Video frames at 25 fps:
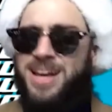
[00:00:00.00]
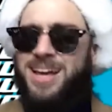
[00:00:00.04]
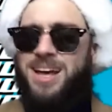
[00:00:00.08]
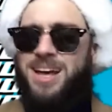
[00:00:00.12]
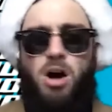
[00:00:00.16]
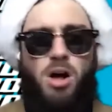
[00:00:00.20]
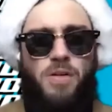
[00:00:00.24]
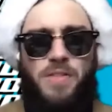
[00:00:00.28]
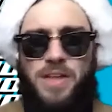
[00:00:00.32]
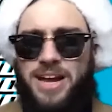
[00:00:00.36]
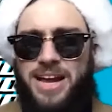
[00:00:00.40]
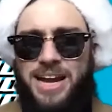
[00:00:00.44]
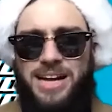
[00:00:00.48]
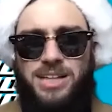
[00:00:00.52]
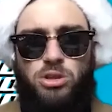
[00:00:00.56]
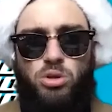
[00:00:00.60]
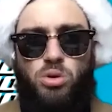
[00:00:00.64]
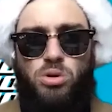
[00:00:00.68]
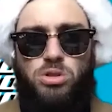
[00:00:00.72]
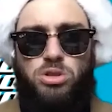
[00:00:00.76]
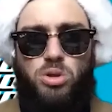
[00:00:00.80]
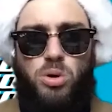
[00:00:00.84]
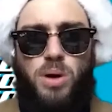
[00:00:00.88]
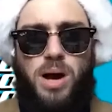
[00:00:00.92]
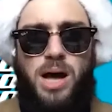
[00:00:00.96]
All they got to do
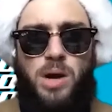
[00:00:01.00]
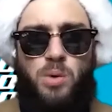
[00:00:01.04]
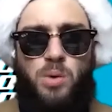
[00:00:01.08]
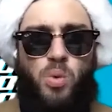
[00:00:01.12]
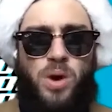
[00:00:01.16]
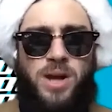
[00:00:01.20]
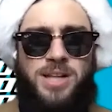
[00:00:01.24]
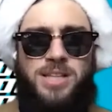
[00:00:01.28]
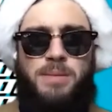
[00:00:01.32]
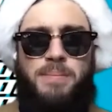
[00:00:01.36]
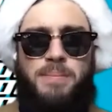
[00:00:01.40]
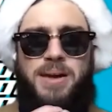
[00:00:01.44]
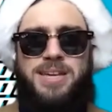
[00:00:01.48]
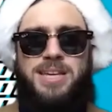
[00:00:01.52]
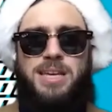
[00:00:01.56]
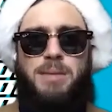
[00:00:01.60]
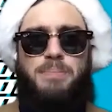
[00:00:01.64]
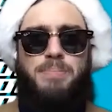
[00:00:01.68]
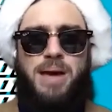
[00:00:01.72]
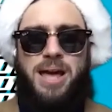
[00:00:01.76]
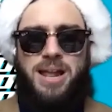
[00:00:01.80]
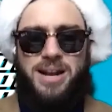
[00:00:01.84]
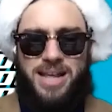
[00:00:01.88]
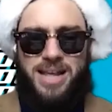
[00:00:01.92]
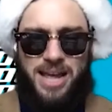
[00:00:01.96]
is go out and win to make your
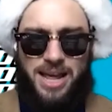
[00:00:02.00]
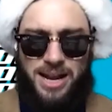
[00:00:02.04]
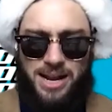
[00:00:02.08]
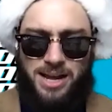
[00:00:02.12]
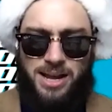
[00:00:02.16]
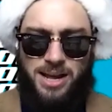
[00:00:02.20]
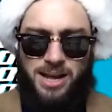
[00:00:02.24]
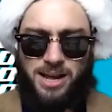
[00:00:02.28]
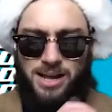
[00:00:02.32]
bet hit.